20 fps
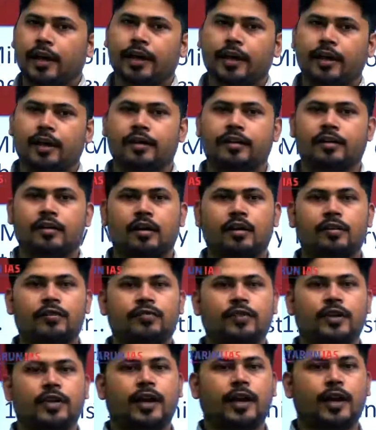
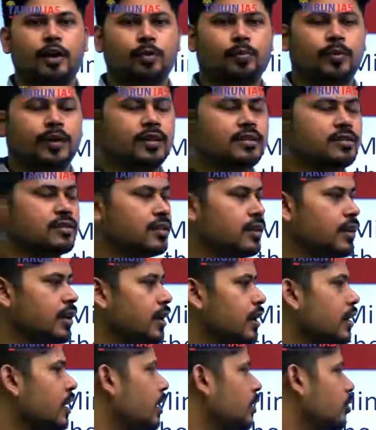aircraft, aeroplanes.
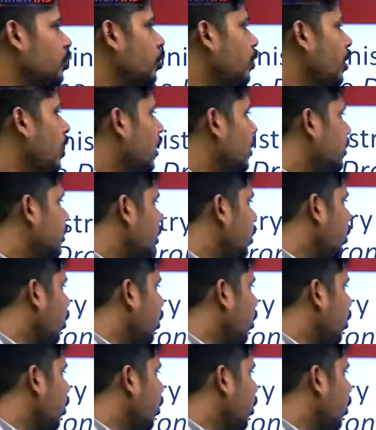So other